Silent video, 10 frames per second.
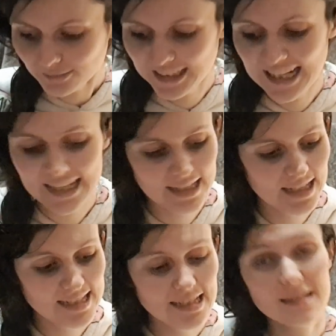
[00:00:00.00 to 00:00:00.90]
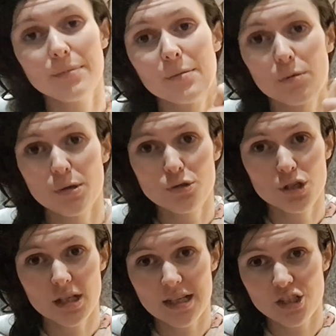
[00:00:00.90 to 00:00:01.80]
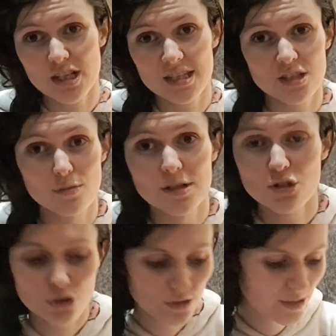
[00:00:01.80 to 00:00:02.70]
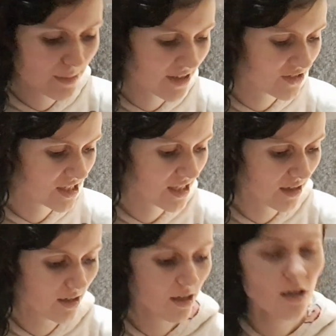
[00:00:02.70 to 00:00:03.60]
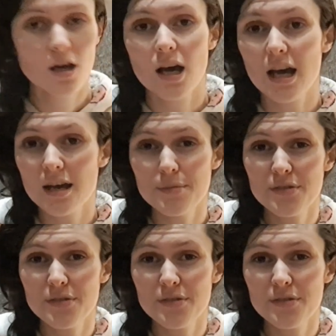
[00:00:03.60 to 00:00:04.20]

I did a little bit of promotion. I shared this on my story. You may have seen a